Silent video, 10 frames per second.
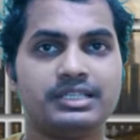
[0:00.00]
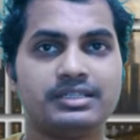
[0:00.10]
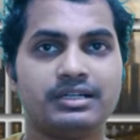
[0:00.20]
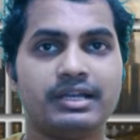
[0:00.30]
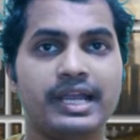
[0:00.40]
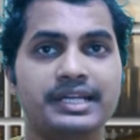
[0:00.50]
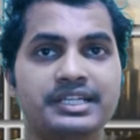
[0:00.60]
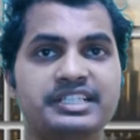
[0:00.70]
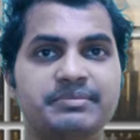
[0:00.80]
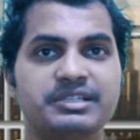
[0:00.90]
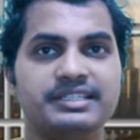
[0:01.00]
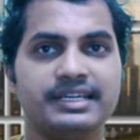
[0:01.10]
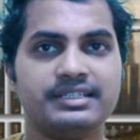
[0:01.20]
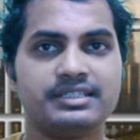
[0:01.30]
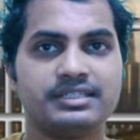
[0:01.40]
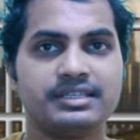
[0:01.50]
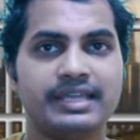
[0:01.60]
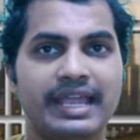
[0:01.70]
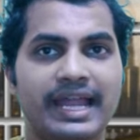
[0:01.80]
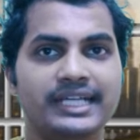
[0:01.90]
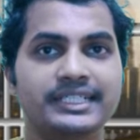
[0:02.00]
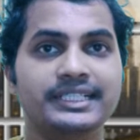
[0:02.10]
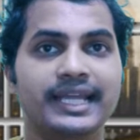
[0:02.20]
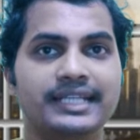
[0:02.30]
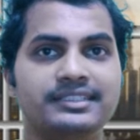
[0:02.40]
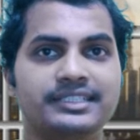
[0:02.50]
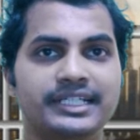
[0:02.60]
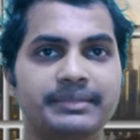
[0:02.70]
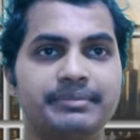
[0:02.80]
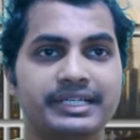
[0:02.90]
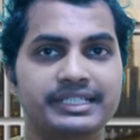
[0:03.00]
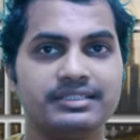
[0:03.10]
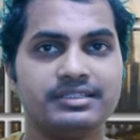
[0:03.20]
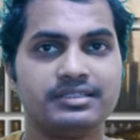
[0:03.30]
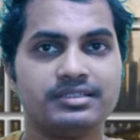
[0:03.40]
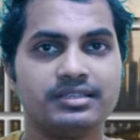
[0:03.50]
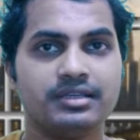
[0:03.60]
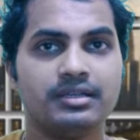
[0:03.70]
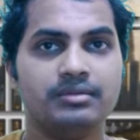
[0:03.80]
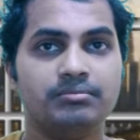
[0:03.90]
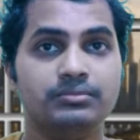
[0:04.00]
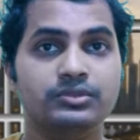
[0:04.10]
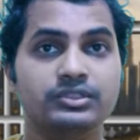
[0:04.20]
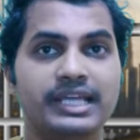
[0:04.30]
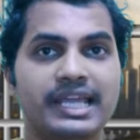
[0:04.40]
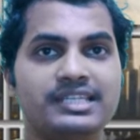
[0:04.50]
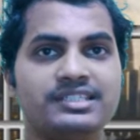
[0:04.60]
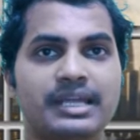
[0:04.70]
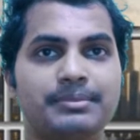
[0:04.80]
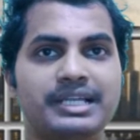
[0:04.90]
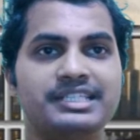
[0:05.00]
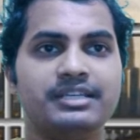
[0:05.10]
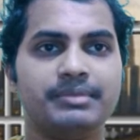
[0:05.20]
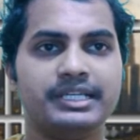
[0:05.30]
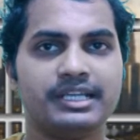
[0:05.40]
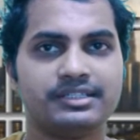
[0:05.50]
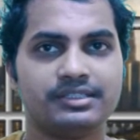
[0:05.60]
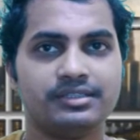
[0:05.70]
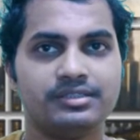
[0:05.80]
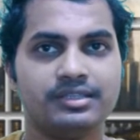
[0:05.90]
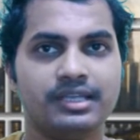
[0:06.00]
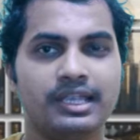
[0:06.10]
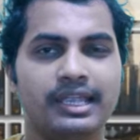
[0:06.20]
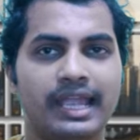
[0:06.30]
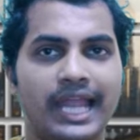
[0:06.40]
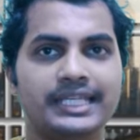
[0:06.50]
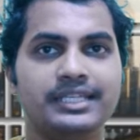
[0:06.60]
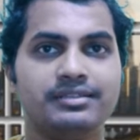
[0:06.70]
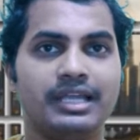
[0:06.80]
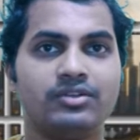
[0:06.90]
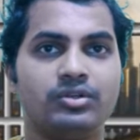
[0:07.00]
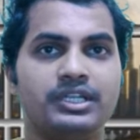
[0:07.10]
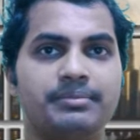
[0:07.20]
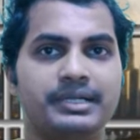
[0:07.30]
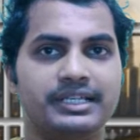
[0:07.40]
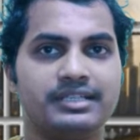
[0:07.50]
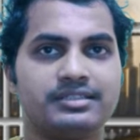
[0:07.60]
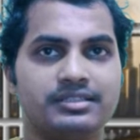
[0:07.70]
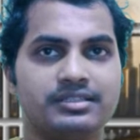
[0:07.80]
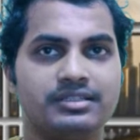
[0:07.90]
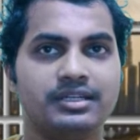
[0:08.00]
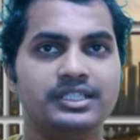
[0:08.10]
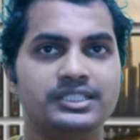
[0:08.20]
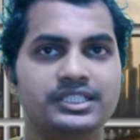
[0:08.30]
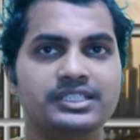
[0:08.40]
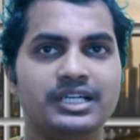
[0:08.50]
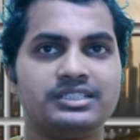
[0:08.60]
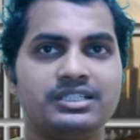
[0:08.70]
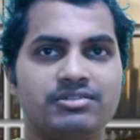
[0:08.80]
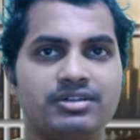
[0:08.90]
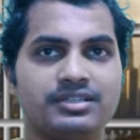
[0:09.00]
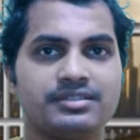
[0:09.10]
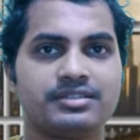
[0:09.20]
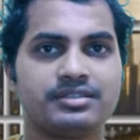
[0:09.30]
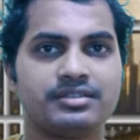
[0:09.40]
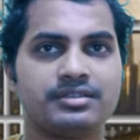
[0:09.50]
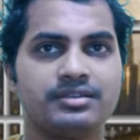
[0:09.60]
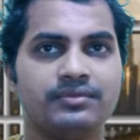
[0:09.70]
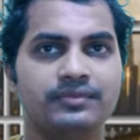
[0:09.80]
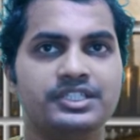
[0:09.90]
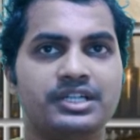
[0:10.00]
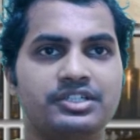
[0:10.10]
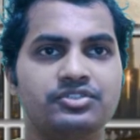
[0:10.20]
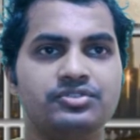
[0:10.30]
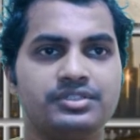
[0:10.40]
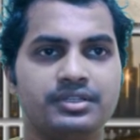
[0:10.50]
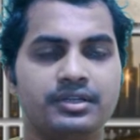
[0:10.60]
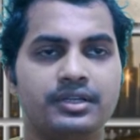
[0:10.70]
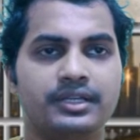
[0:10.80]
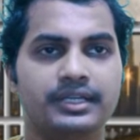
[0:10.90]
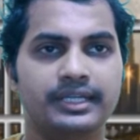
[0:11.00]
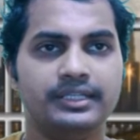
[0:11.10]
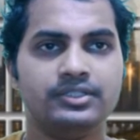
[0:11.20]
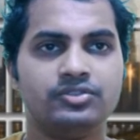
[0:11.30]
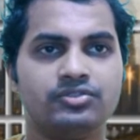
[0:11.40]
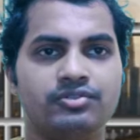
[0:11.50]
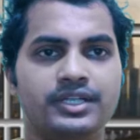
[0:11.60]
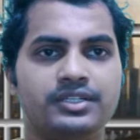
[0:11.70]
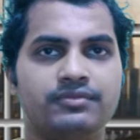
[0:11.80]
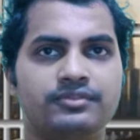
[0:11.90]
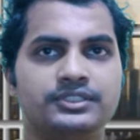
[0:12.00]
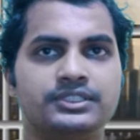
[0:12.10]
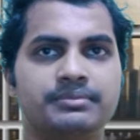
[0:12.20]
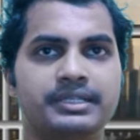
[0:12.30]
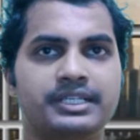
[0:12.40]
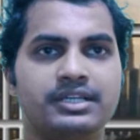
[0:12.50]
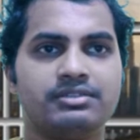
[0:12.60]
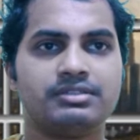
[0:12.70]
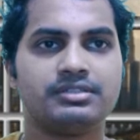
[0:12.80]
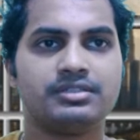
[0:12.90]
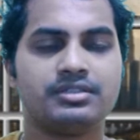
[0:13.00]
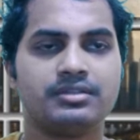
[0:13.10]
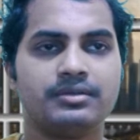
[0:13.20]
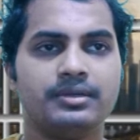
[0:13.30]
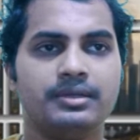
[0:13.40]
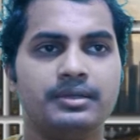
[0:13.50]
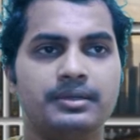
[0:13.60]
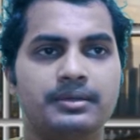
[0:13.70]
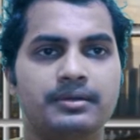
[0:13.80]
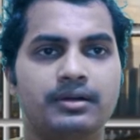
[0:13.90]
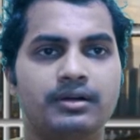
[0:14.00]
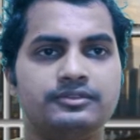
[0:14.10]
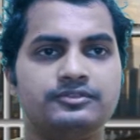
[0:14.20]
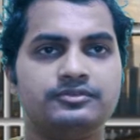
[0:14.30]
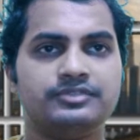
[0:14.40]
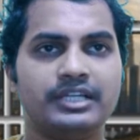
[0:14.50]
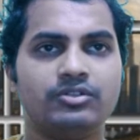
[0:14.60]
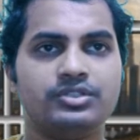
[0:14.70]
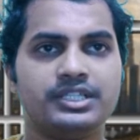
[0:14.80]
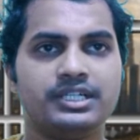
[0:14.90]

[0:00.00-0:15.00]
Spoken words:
psychological therapy. These are antidepressants, anti-anxiety medications, mood stabilizing medications, antipsychotic medications. These are the drugs which are used to treat for the medications